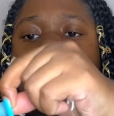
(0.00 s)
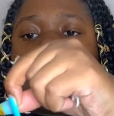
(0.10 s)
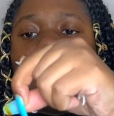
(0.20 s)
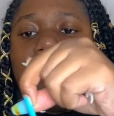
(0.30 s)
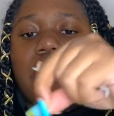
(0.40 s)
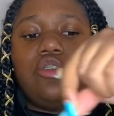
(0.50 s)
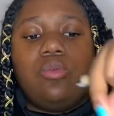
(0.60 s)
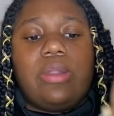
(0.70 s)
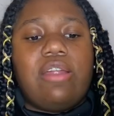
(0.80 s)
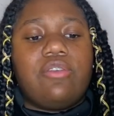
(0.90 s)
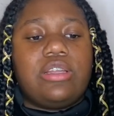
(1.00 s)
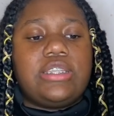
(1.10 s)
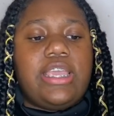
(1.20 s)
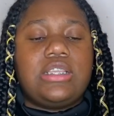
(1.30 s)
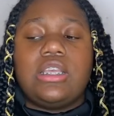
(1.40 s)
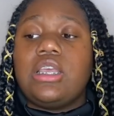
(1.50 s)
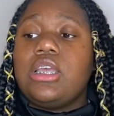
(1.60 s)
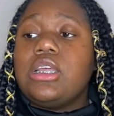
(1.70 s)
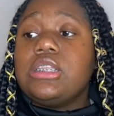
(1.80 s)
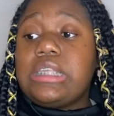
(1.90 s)
So you got to do whatever it takes
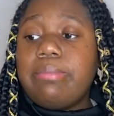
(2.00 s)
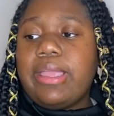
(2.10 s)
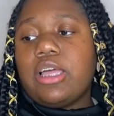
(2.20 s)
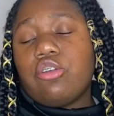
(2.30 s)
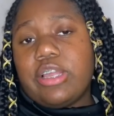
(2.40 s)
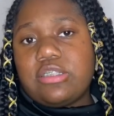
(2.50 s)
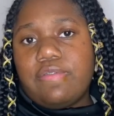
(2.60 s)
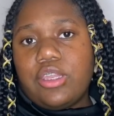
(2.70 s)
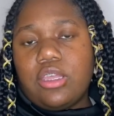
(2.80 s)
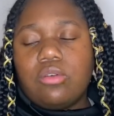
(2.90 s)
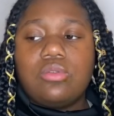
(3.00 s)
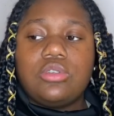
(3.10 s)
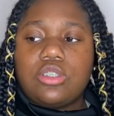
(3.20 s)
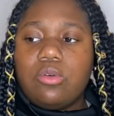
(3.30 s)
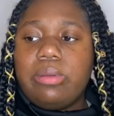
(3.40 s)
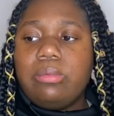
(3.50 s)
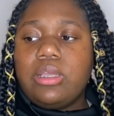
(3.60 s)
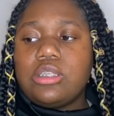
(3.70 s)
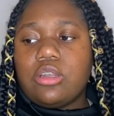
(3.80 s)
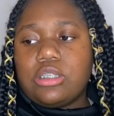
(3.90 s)
to make a crazy video so people
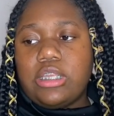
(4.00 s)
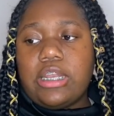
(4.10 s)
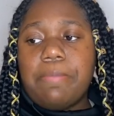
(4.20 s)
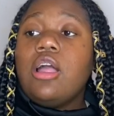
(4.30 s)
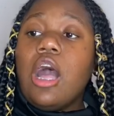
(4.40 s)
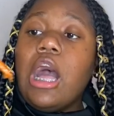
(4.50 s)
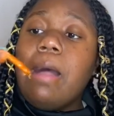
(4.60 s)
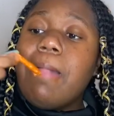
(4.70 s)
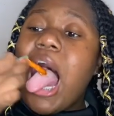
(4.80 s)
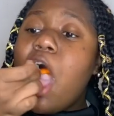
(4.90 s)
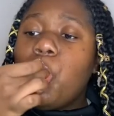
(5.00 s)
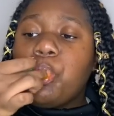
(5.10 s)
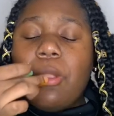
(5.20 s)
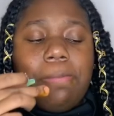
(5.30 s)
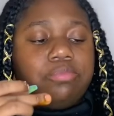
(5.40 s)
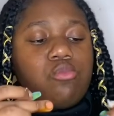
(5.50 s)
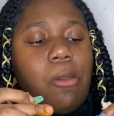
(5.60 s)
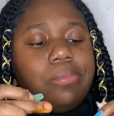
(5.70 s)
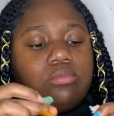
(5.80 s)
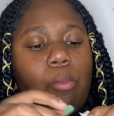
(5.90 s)
can start seeing it. Um,
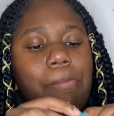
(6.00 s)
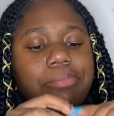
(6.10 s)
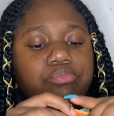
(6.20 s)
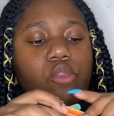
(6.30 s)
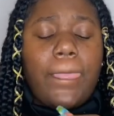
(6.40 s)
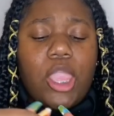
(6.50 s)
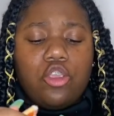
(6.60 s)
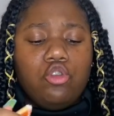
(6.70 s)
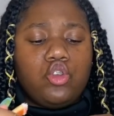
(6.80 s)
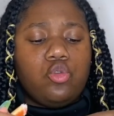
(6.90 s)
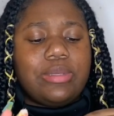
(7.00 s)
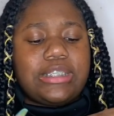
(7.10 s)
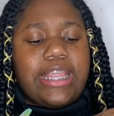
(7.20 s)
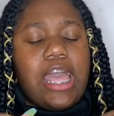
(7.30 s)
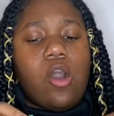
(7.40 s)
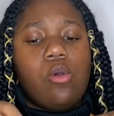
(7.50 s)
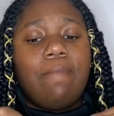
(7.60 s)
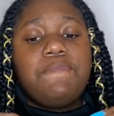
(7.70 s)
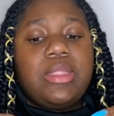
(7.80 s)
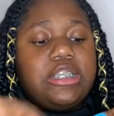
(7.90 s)
mm. YouTube has now
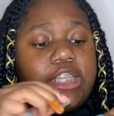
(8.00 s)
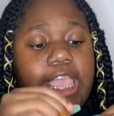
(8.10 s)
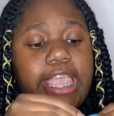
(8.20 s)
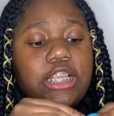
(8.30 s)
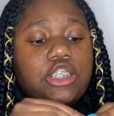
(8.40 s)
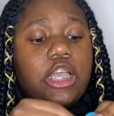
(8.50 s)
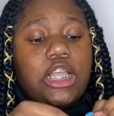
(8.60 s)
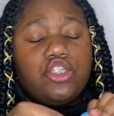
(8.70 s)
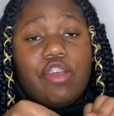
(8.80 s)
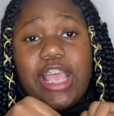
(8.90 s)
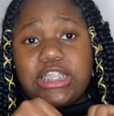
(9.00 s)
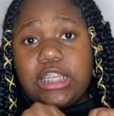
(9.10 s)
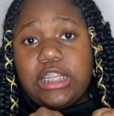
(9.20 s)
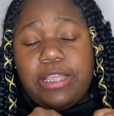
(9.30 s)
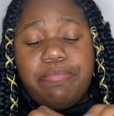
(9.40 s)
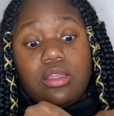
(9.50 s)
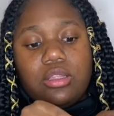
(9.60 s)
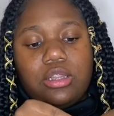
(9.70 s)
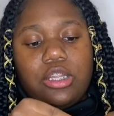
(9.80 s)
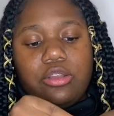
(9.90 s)
changed drastically.
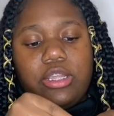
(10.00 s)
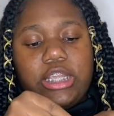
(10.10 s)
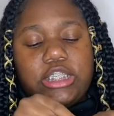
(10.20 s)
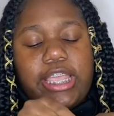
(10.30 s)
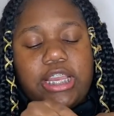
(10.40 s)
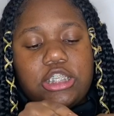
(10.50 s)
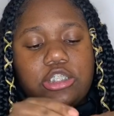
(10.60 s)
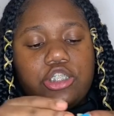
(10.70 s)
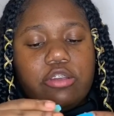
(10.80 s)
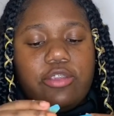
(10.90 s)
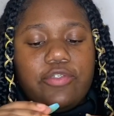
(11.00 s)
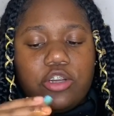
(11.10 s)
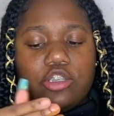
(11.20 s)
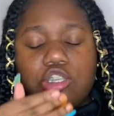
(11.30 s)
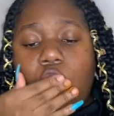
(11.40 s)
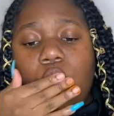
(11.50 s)
Literally, it changed January 1st.